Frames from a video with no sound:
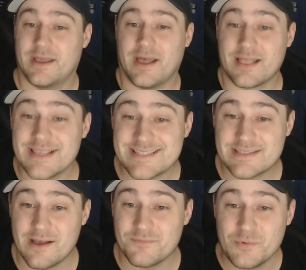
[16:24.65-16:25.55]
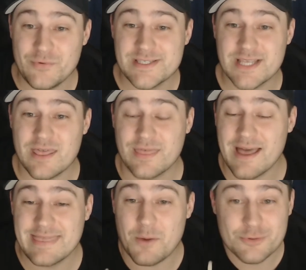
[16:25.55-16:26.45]
list of movies that I
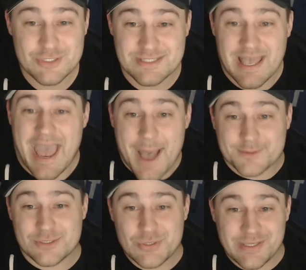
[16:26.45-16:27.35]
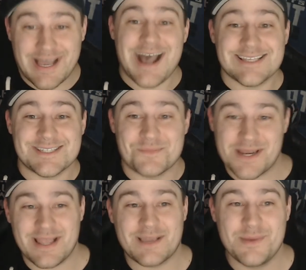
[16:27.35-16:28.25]
thought that were just absolutely awesome,
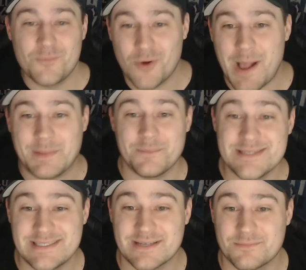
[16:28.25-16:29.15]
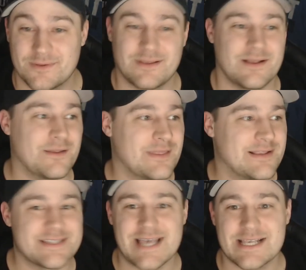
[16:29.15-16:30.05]
and I can be more optimistic than
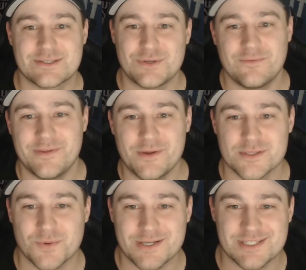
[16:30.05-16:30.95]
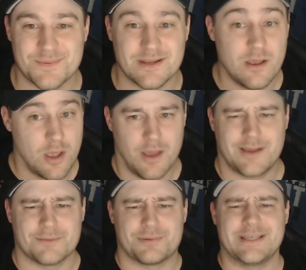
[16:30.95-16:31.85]
these last two videos where I just been a
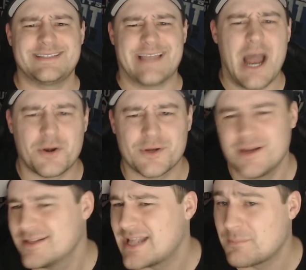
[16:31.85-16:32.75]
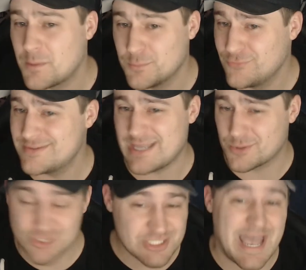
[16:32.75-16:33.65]
complete downer talking about movies that
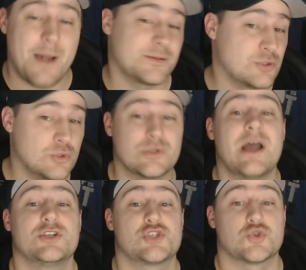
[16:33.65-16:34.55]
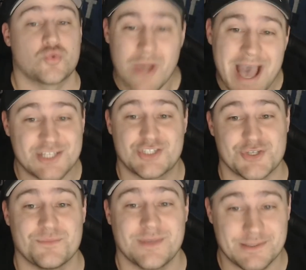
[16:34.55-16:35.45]
were just absolute trash
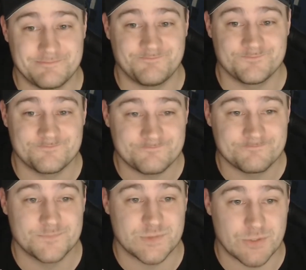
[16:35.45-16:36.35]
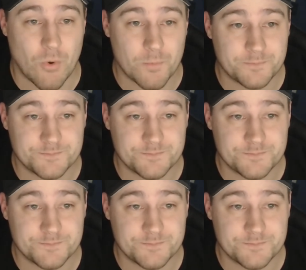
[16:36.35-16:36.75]
to me. So